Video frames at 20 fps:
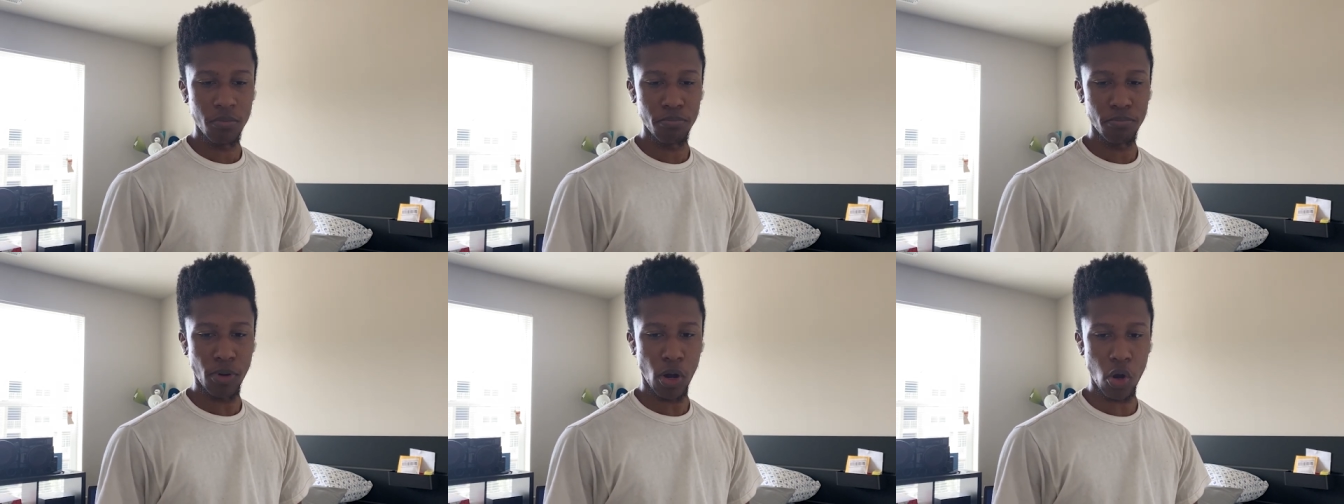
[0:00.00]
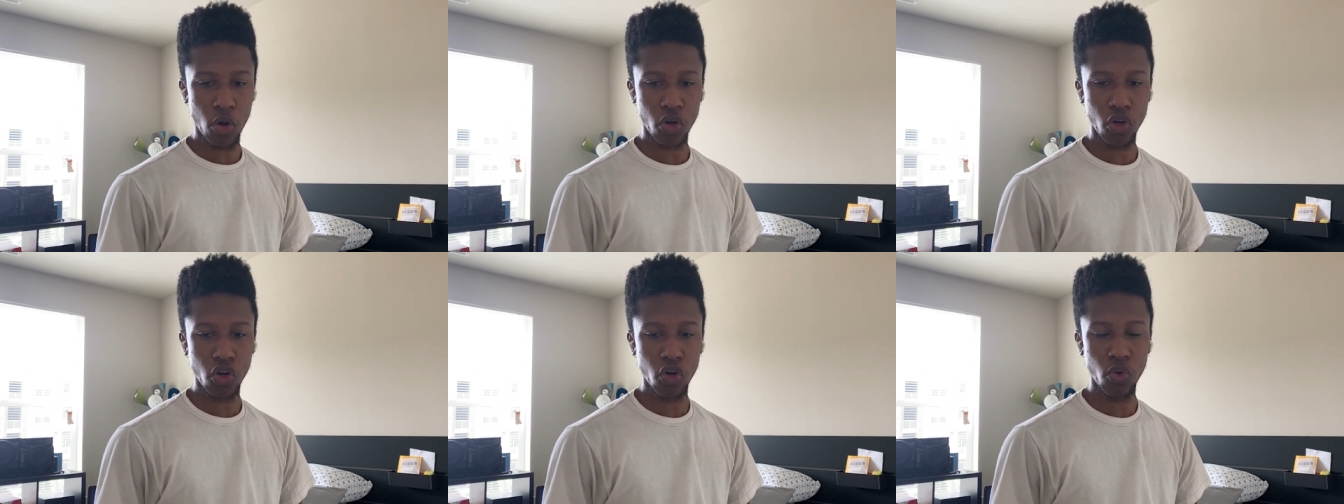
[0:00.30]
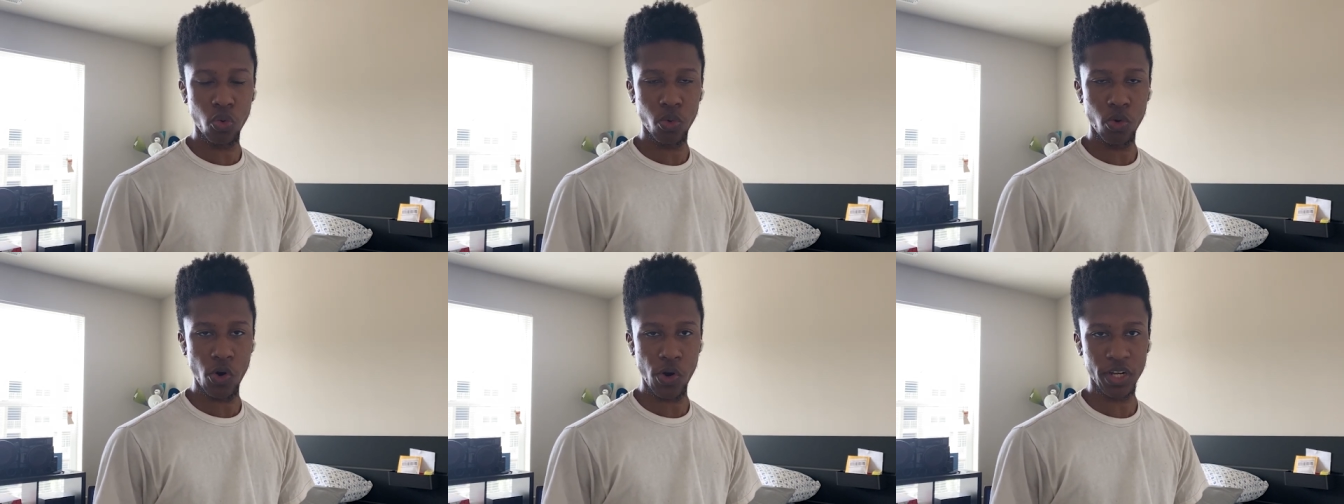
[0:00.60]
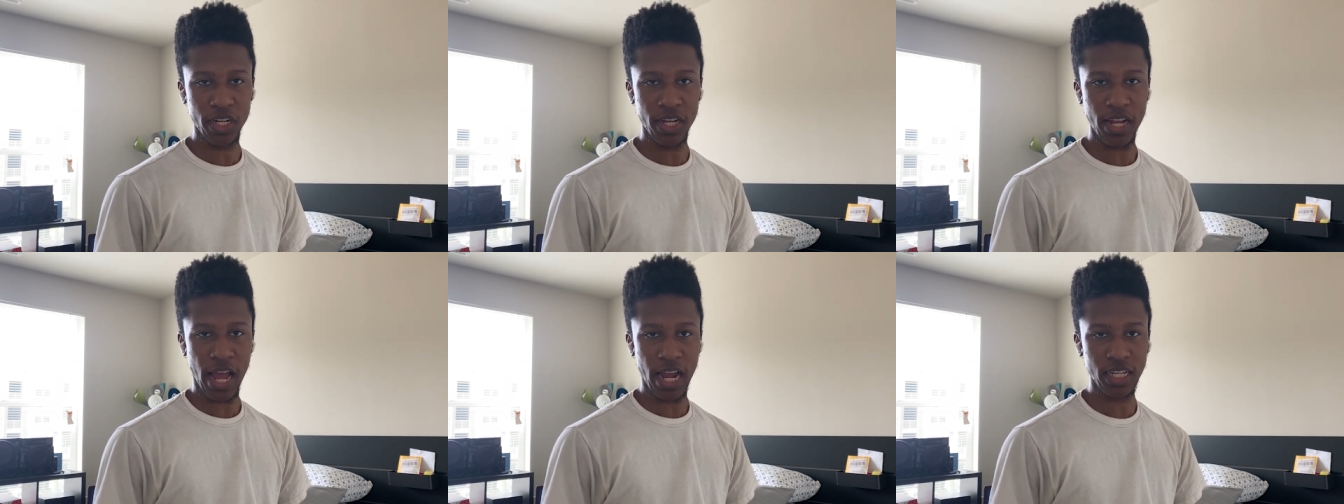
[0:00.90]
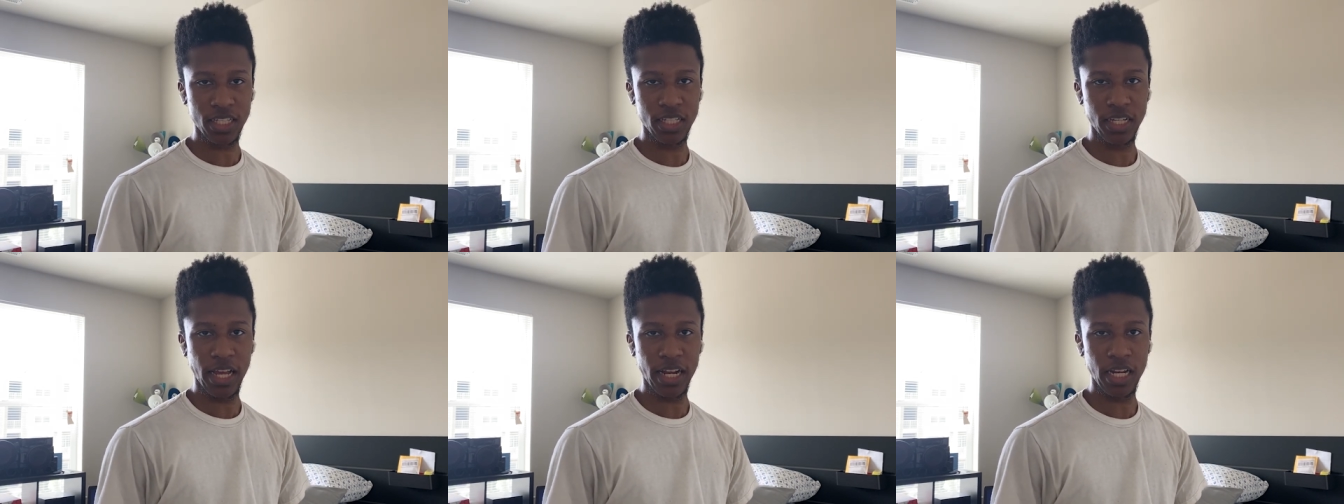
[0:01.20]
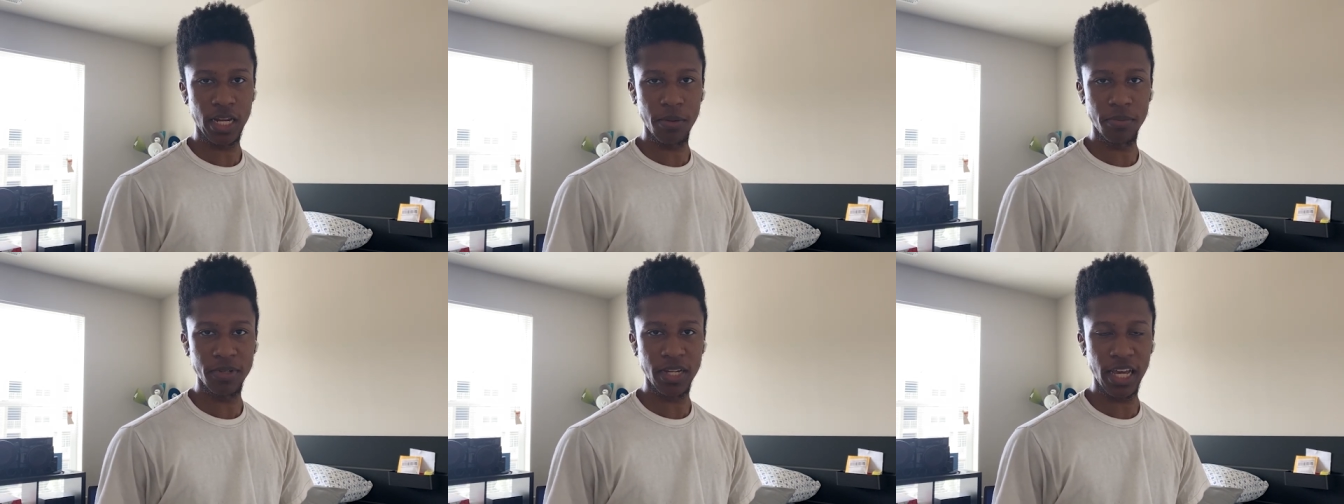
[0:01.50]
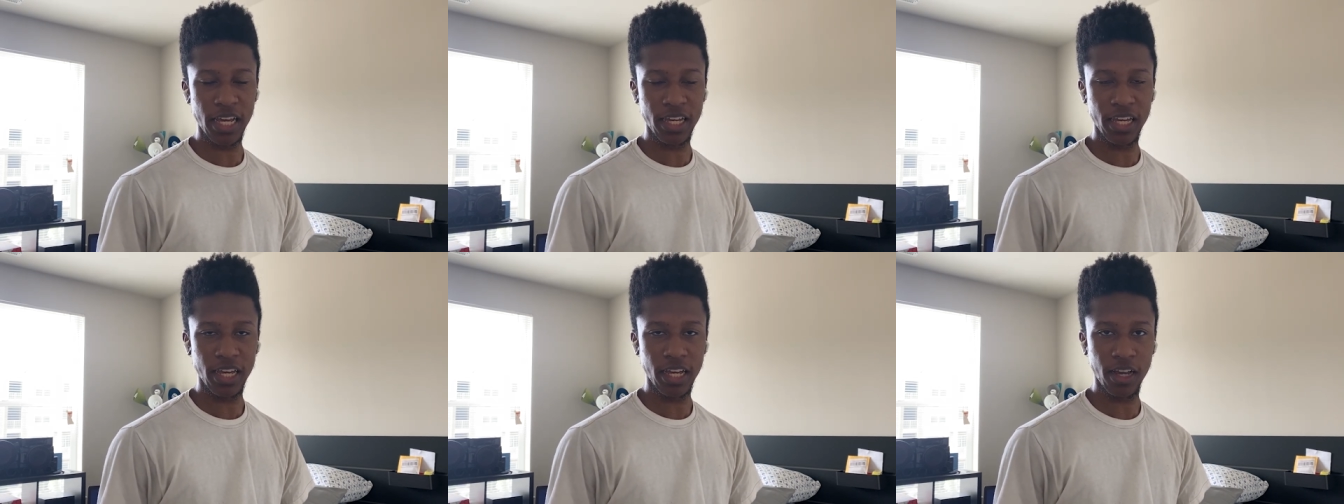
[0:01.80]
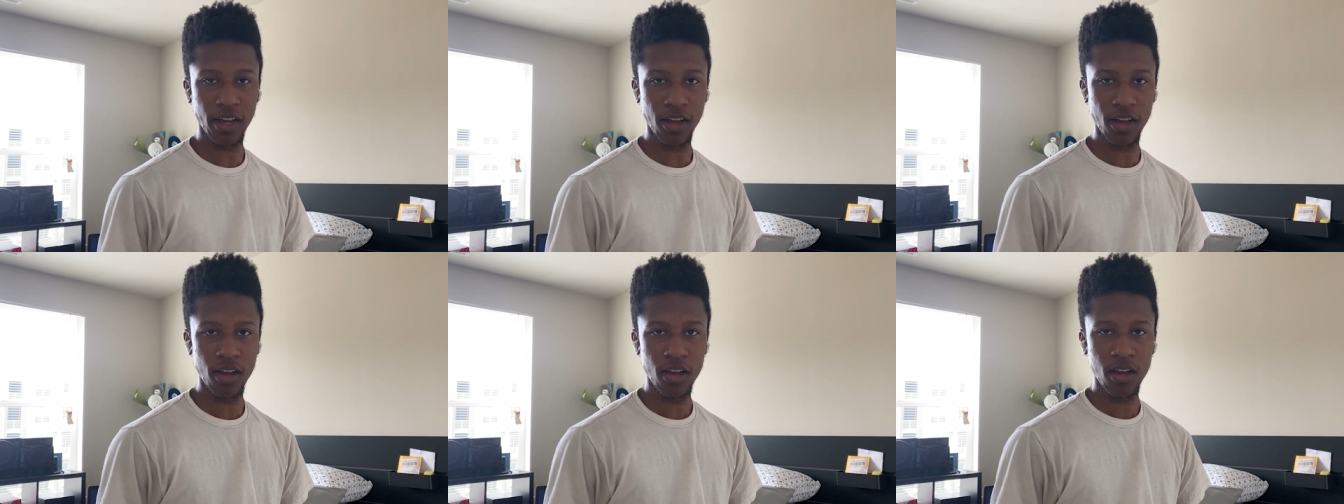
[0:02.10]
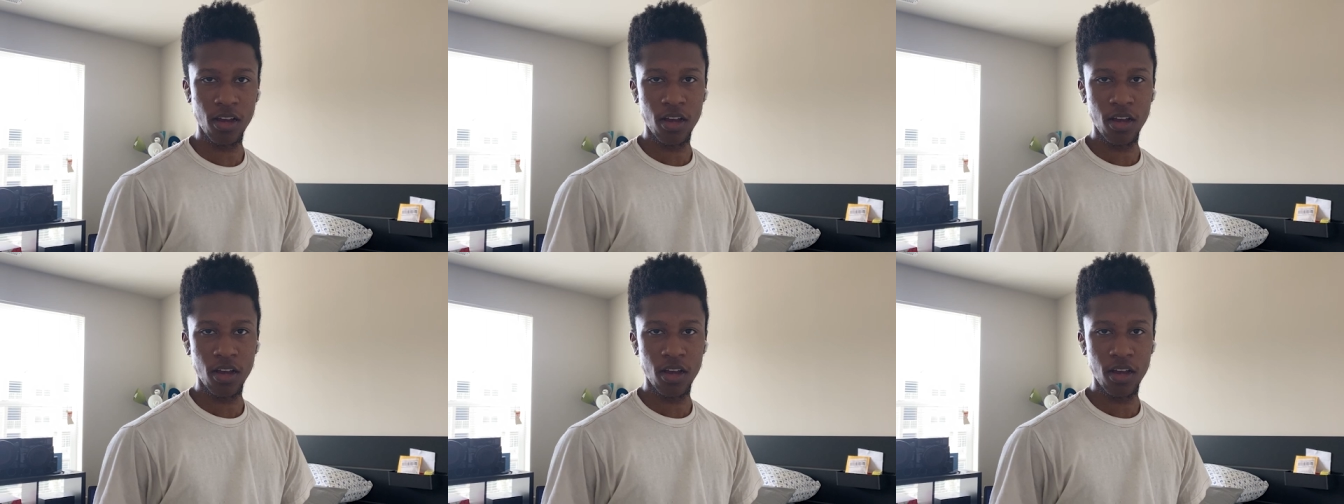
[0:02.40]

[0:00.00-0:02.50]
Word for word: Balko worked, it actually ended up taking